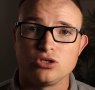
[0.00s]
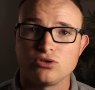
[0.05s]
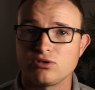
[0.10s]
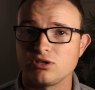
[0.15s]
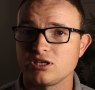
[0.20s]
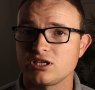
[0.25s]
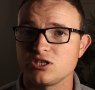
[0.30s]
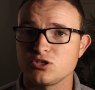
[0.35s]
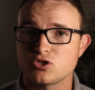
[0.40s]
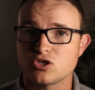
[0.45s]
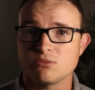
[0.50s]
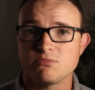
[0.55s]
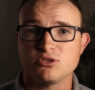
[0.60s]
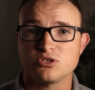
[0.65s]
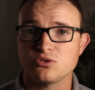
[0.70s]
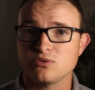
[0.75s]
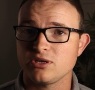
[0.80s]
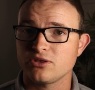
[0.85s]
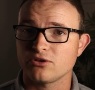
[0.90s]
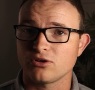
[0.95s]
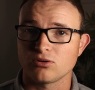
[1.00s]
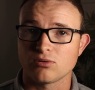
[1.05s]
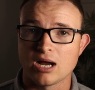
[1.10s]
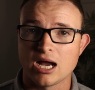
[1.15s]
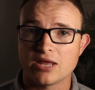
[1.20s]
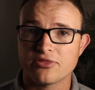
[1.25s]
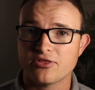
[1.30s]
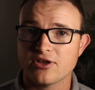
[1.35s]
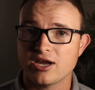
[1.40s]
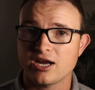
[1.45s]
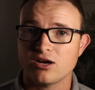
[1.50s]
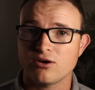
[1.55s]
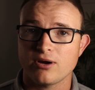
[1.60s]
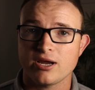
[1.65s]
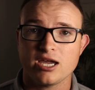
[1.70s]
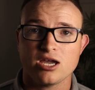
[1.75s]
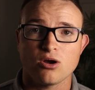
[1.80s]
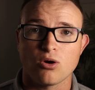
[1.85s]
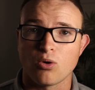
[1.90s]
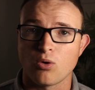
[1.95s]
You can contribute to either a Roth
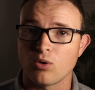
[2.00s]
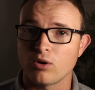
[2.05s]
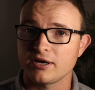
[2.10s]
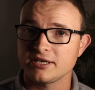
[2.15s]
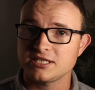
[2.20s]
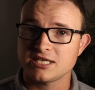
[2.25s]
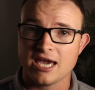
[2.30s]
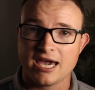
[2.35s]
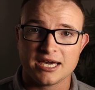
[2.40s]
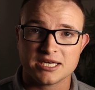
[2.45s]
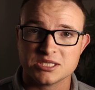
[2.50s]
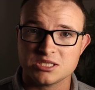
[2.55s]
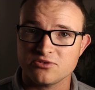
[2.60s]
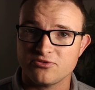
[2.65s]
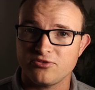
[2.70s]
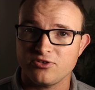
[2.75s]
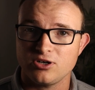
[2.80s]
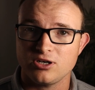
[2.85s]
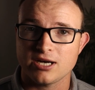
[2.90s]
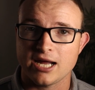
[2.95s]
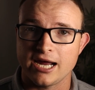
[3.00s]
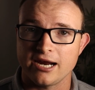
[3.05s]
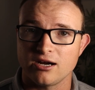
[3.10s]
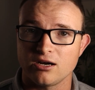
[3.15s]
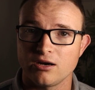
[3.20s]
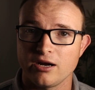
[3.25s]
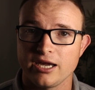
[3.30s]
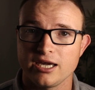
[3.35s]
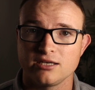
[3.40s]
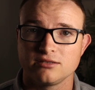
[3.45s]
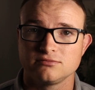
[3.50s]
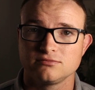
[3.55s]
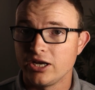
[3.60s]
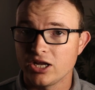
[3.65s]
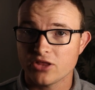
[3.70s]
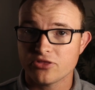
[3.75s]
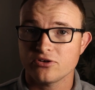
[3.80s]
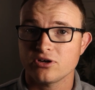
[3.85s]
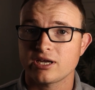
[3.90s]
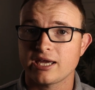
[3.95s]
IRA or a tax-deferred IRA.
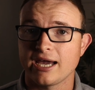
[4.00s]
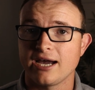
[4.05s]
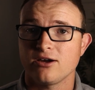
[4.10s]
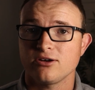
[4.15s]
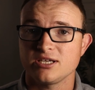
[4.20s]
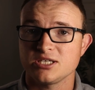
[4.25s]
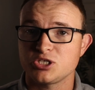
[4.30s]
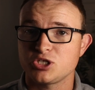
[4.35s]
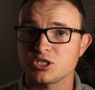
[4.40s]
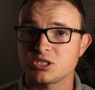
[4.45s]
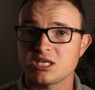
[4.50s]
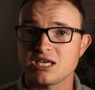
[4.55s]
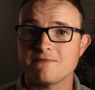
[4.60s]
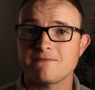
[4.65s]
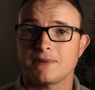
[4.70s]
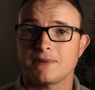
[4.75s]
Another account is just a